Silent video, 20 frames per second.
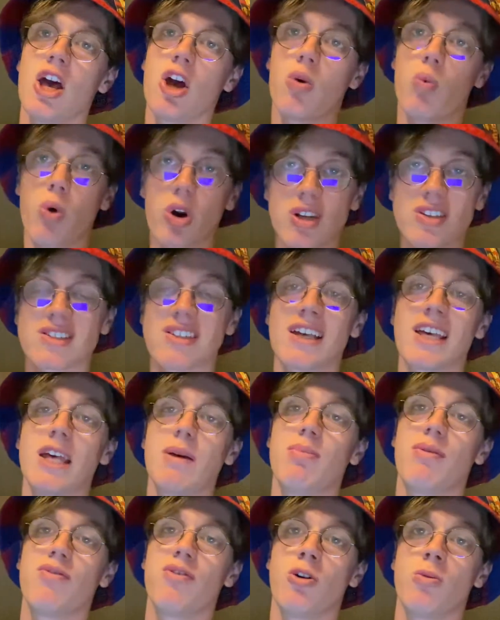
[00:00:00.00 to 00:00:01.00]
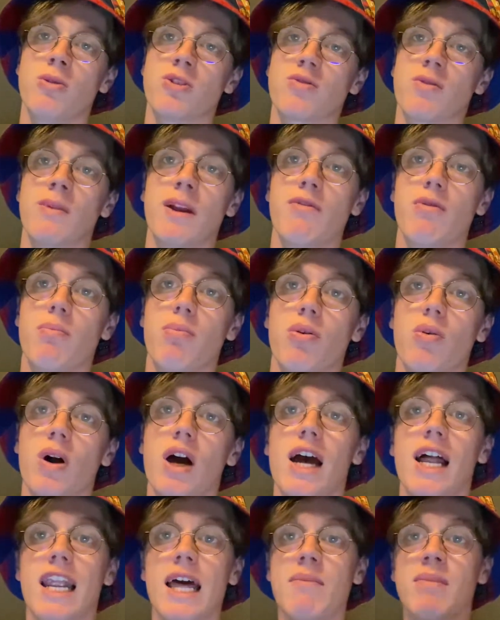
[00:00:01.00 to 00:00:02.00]
What a stinky performance from Liverpool.
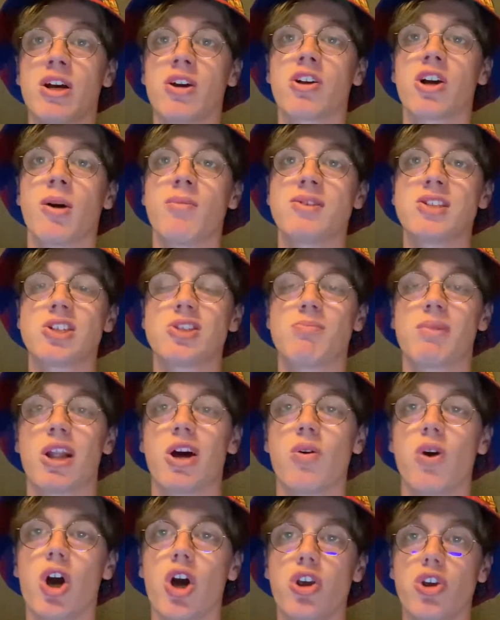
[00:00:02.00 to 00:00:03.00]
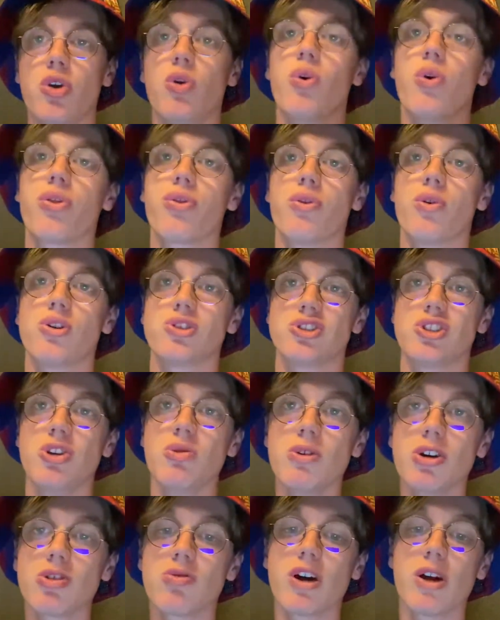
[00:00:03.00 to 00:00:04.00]
Let me know in the comment section below your thoughts. Do you
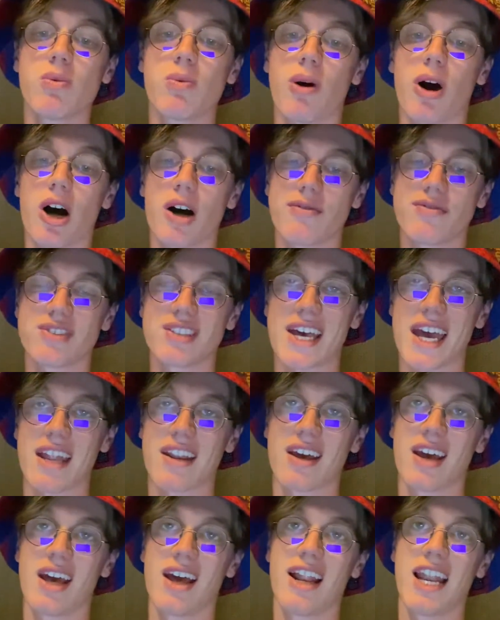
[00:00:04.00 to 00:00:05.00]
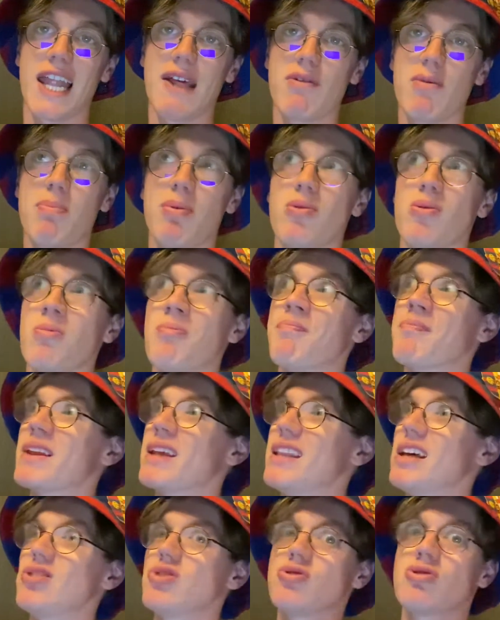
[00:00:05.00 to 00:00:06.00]
agree with what I've said? Liverpool,
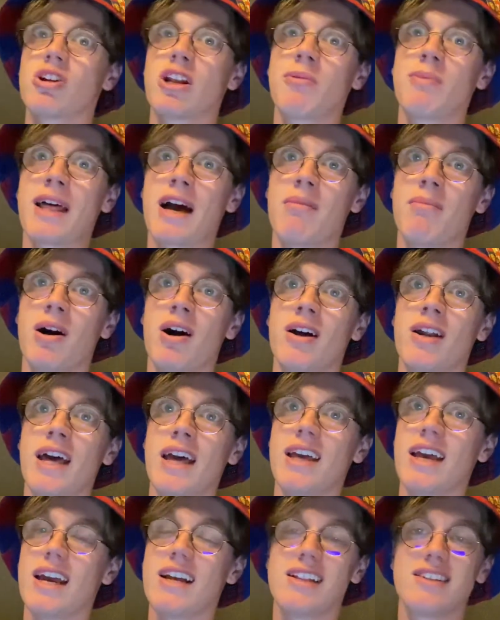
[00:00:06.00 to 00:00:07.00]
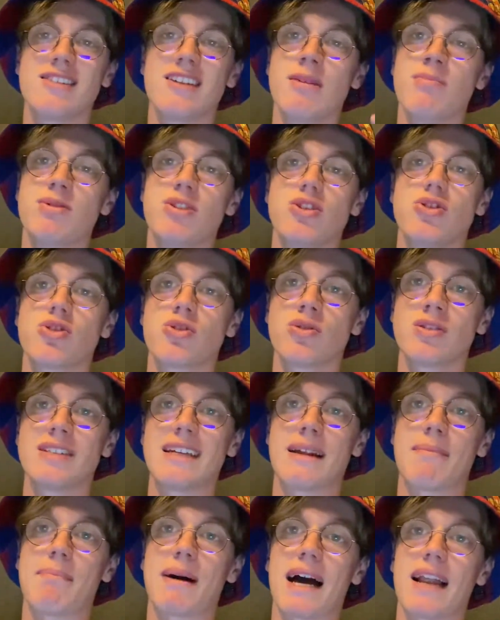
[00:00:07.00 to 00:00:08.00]
they're struggling without Mane. It seems disjointed.
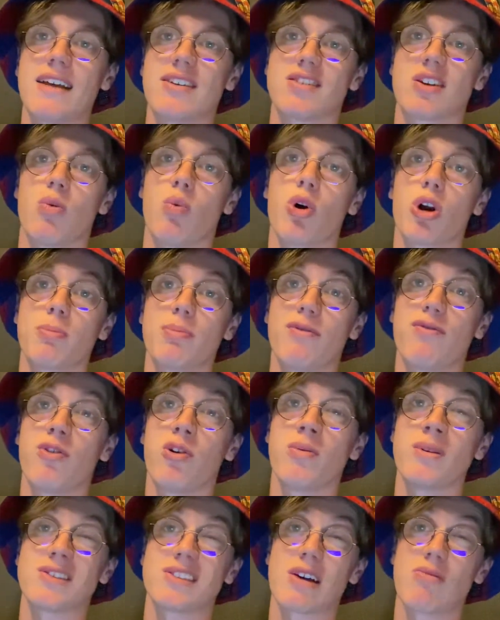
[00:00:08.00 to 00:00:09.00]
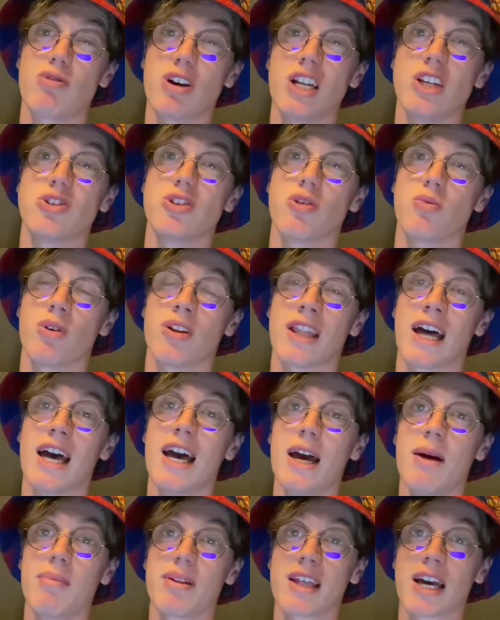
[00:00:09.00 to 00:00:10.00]
And Palace, what a performance. They really should have won that.
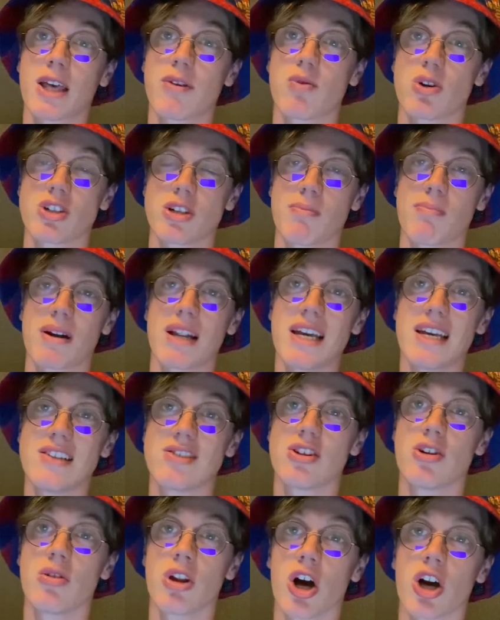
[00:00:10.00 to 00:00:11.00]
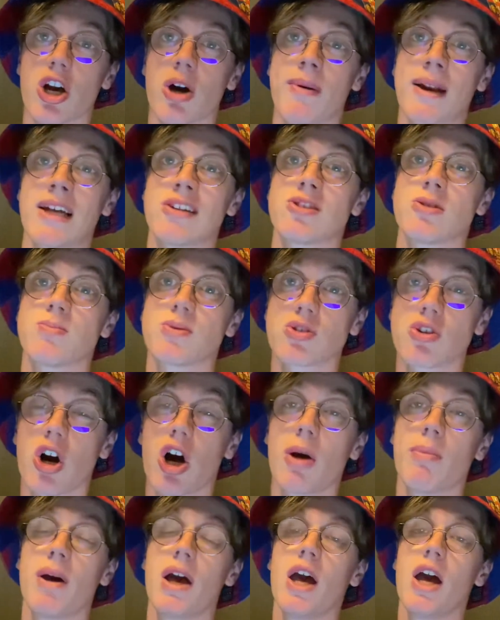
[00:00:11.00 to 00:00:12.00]
But thank you for watching. Please do like, comment, and
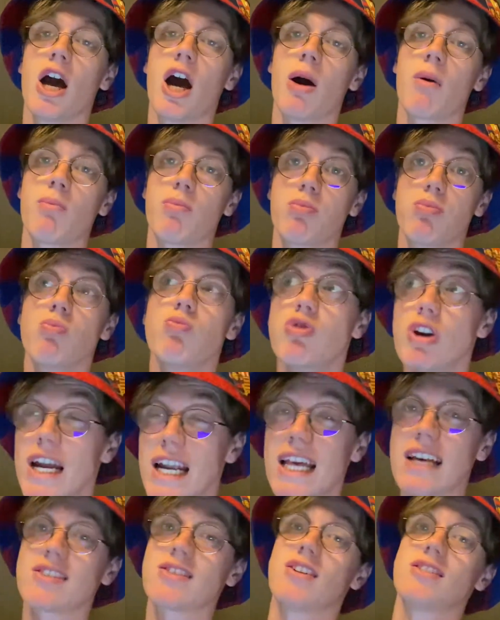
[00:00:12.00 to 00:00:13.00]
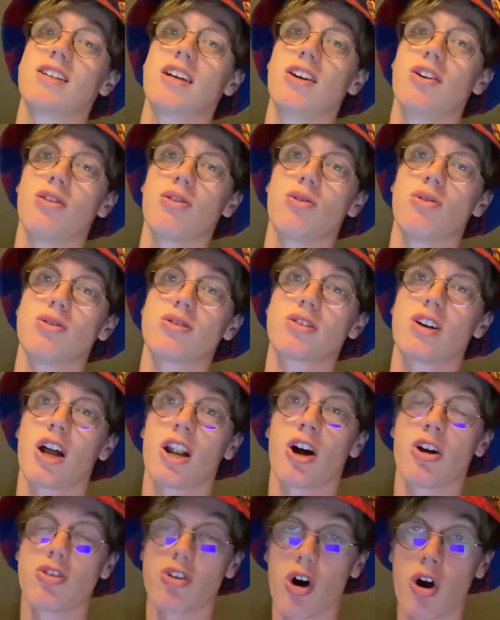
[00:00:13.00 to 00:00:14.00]
subscribe. I'm really excited to hear your thoughts. And
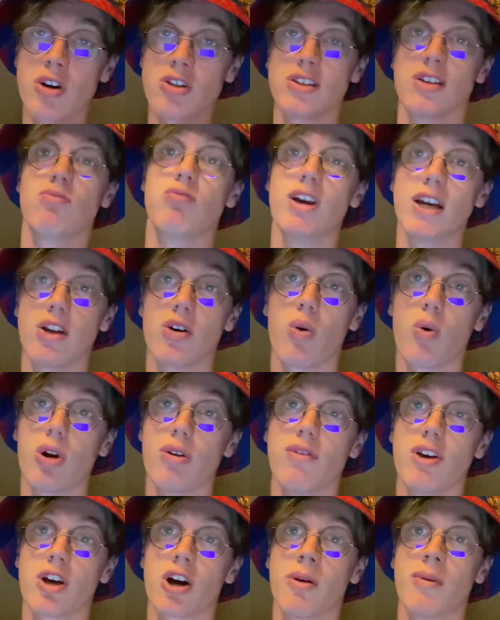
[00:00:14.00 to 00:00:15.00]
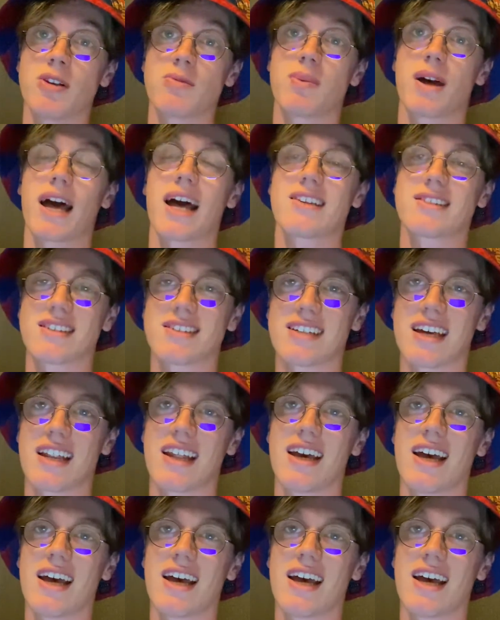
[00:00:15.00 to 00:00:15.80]
I honestly read all of your comments. But as I said,